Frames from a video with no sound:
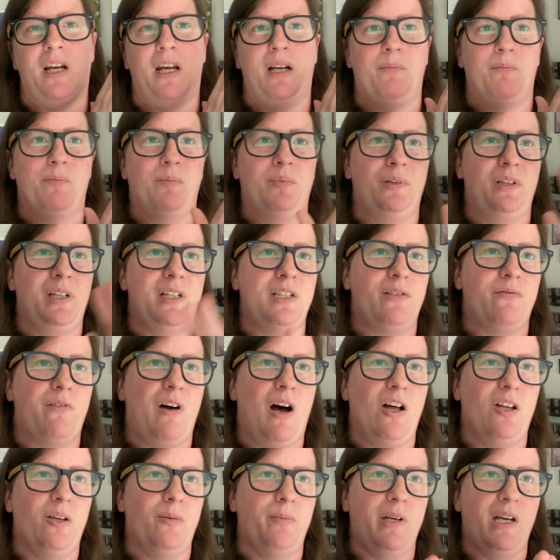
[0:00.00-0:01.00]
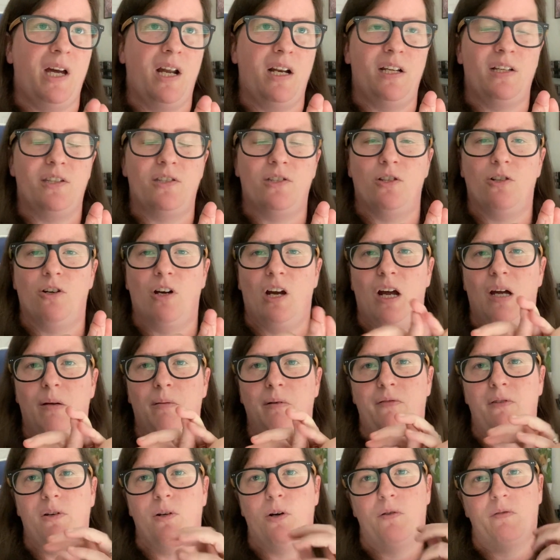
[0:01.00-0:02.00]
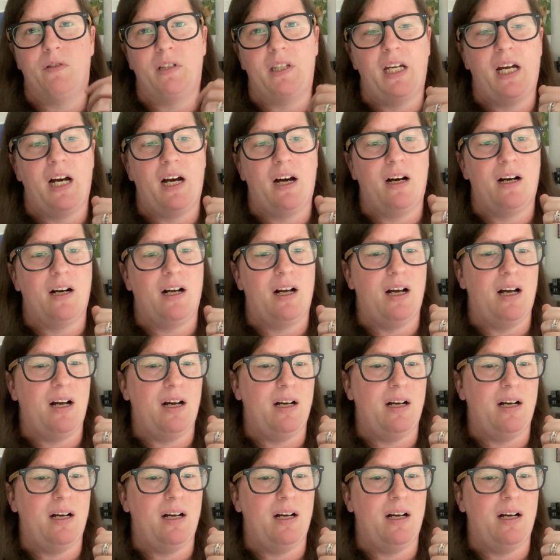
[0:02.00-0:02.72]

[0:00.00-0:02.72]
and please follow me on Instagram if you're over there.